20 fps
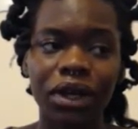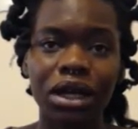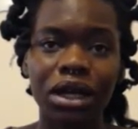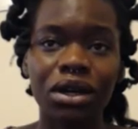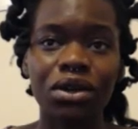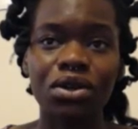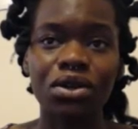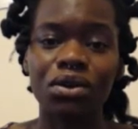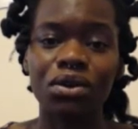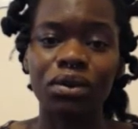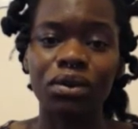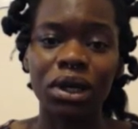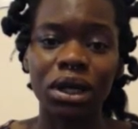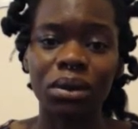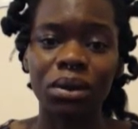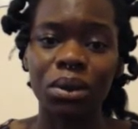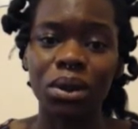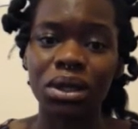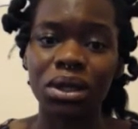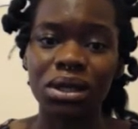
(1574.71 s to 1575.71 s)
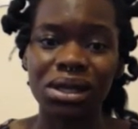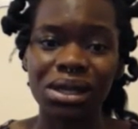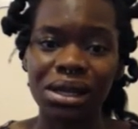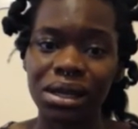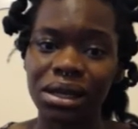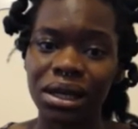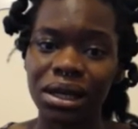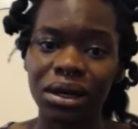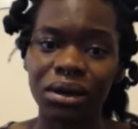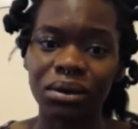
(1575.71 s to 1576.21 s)
do you really want to sit
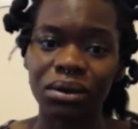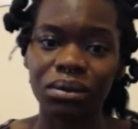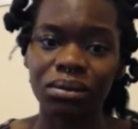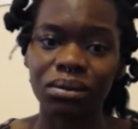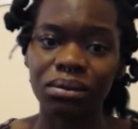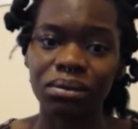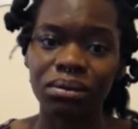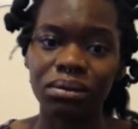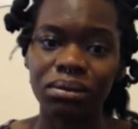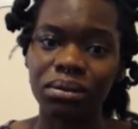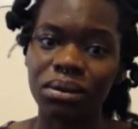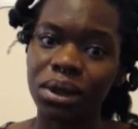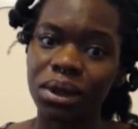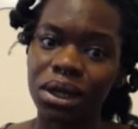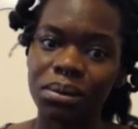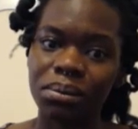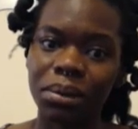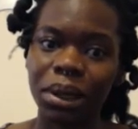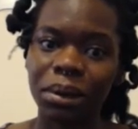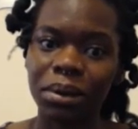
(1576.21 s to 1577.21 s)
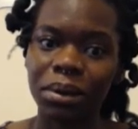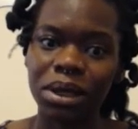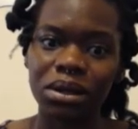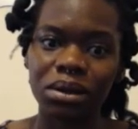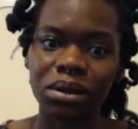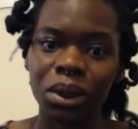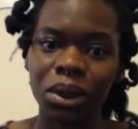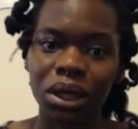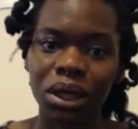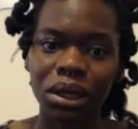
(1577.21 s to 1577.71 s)
down, like maybe someone
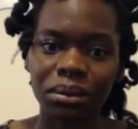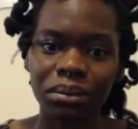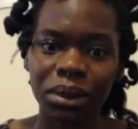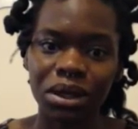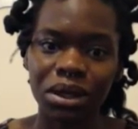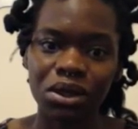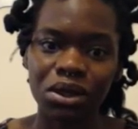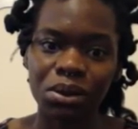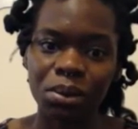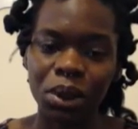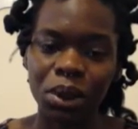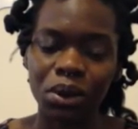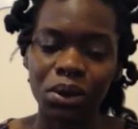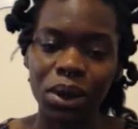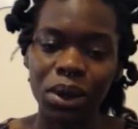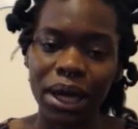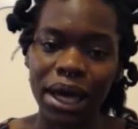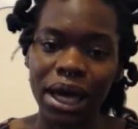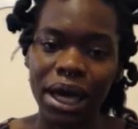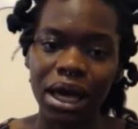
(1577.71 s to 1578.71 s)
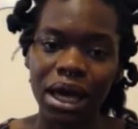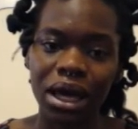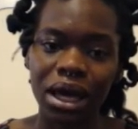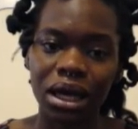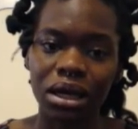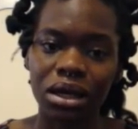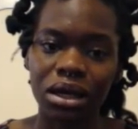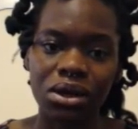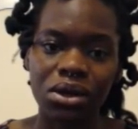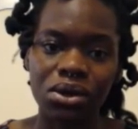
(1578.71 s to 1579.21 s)
like me, to put your hair
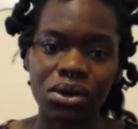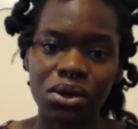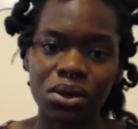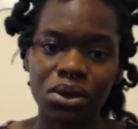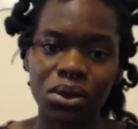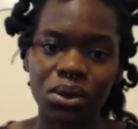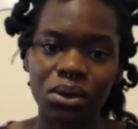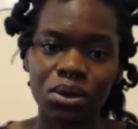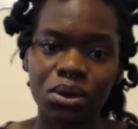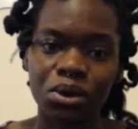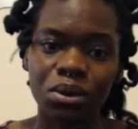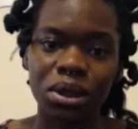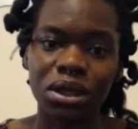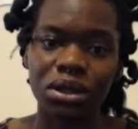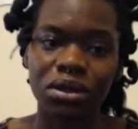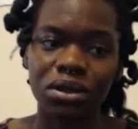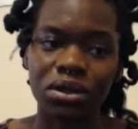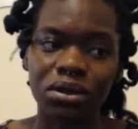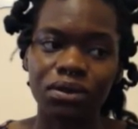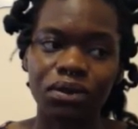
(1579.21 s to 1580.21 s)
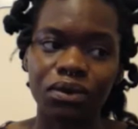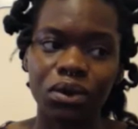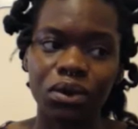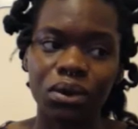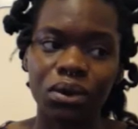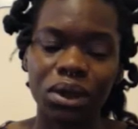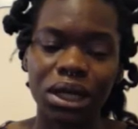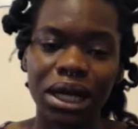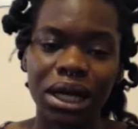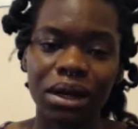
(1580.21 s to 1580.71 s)
into twist for an
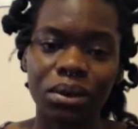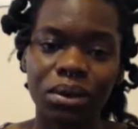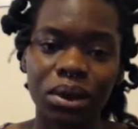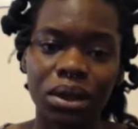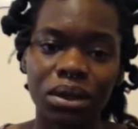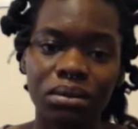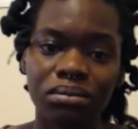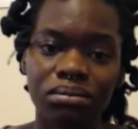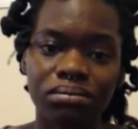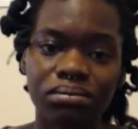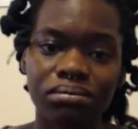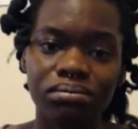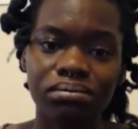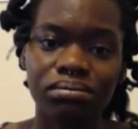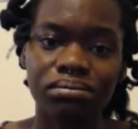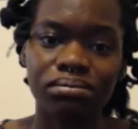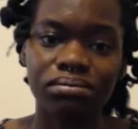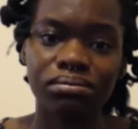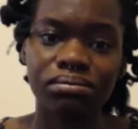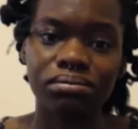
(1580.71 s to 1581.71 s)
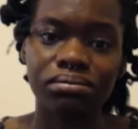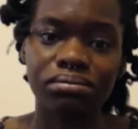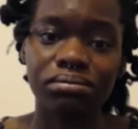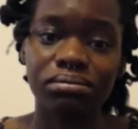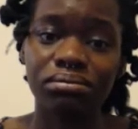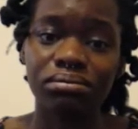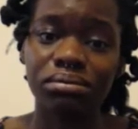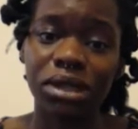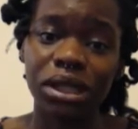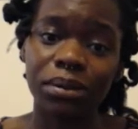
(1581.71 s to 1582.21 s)
hour?
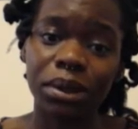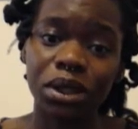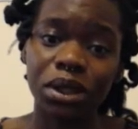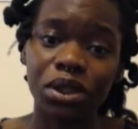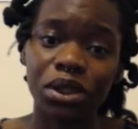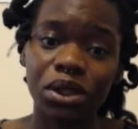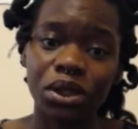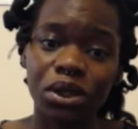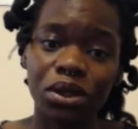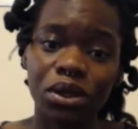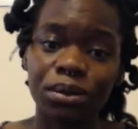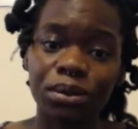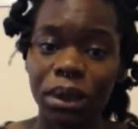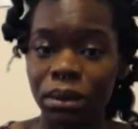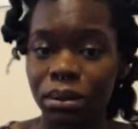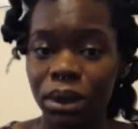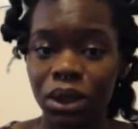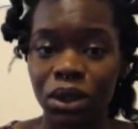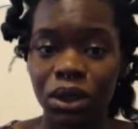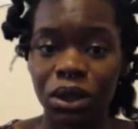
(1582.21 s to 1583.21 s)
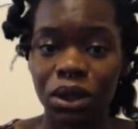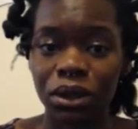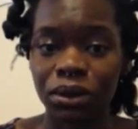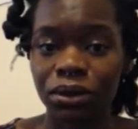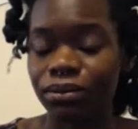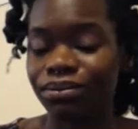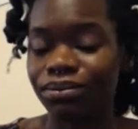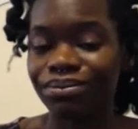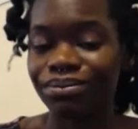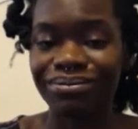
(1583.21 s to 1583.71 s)
Maybe you do, maybe you don't.
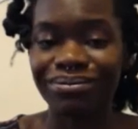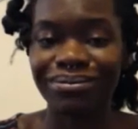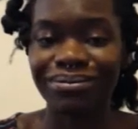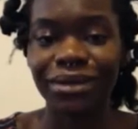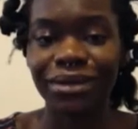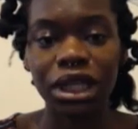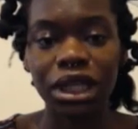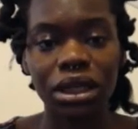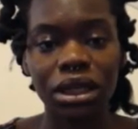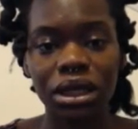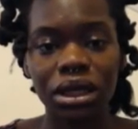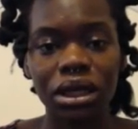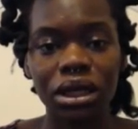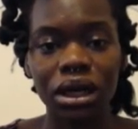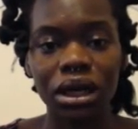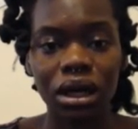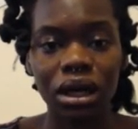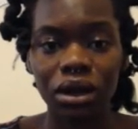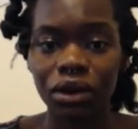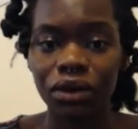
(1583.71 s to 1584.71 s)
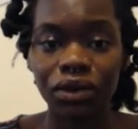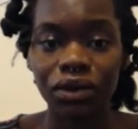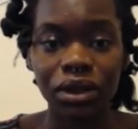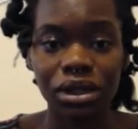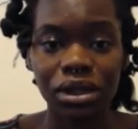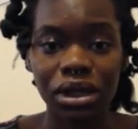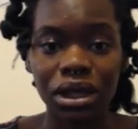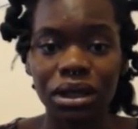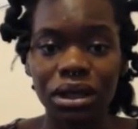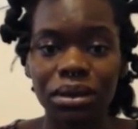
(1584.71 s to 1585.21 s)
A lot of the
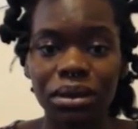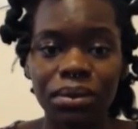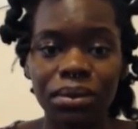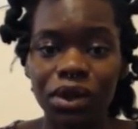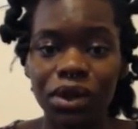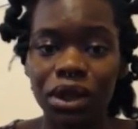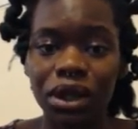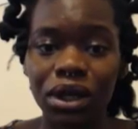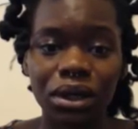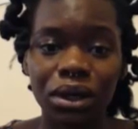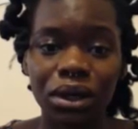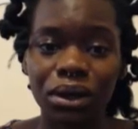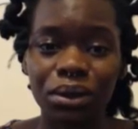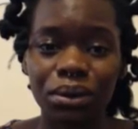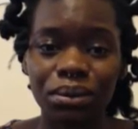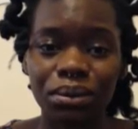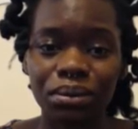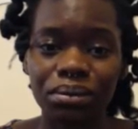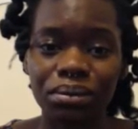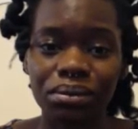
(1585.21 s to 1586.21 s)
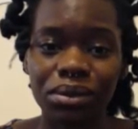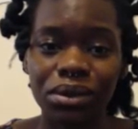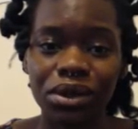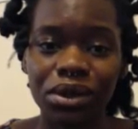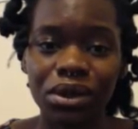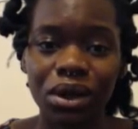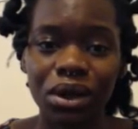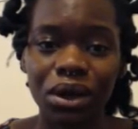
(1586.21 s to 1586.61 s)
times I don't. So